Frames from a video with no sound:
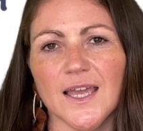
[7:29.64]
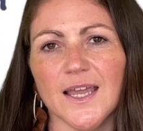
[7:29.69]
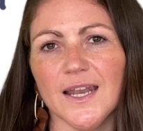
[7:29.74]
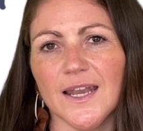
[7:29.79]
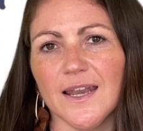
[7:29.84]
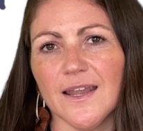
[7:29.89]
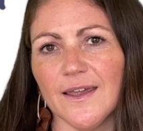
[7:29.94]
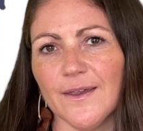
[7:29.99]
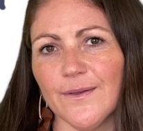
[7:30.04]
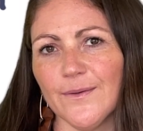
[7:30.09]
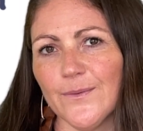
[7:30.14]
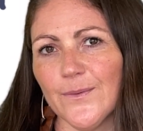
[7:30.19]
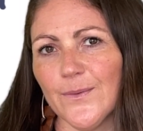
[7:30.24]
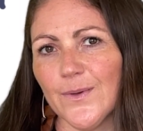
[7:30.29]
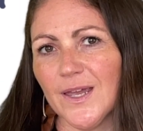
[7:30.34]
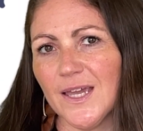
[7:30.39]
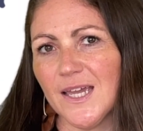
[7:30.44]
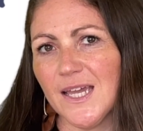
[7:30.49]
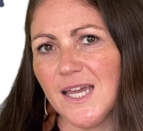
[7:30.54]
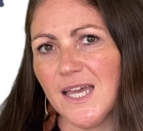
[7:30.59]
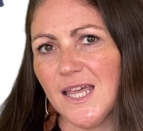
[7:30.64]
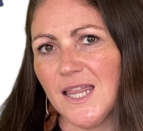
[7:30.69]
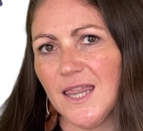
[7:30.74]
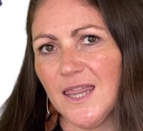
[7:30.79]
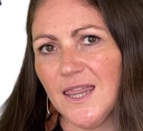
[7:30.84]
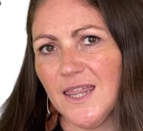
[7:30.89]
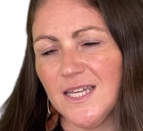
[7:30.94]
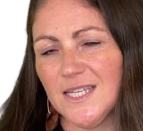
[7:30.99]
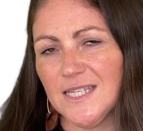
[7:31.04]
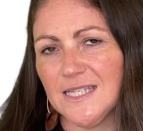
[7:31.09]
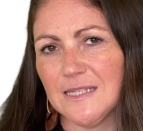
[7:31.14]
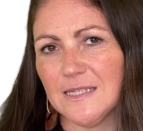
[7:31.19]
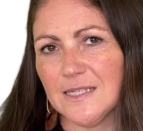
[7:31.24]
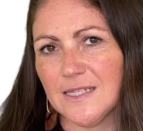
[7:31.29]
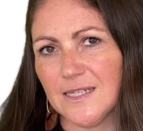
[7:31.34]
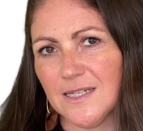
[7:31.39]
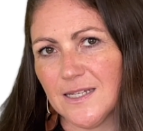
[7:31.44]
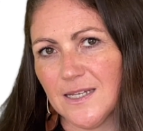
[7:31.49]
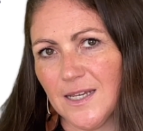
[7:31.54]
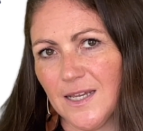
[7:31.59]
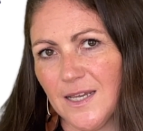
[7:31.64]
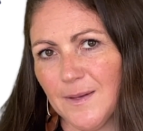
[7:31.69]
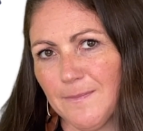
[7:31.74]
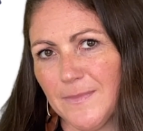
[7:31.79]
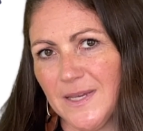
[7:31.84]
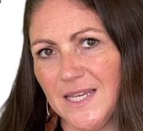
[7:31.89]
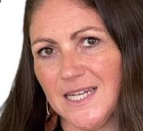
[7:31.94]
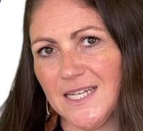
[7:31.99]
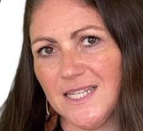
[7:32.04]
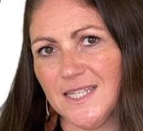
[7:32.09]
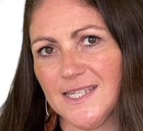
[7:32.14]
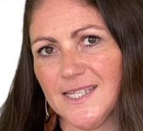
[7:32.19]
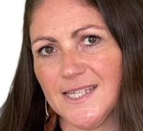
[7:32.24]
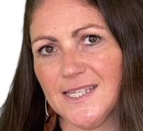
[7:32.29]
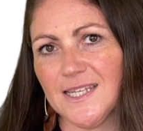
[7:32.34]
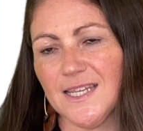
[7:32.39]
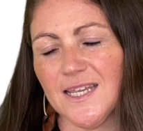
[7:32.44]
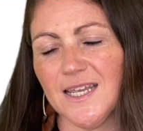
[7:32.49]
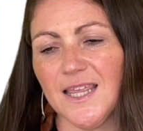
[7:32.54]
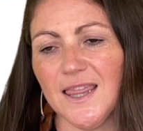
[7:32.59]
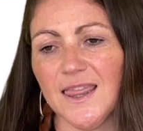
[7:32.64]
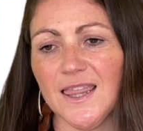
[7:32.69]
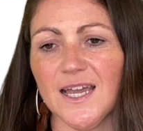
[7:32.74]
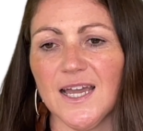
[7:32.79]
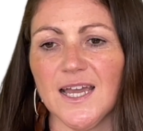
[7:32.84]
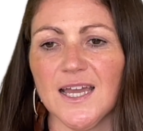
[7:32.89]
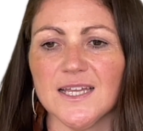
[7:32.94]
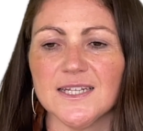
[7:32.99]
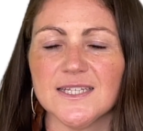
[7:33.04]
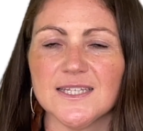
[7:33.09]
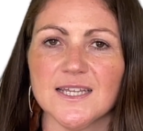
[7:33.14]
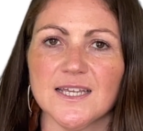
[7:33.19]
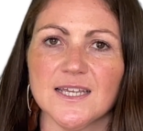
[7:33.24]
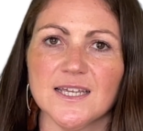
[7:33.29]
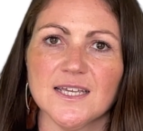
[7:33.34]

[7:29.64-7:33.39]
Now, this means that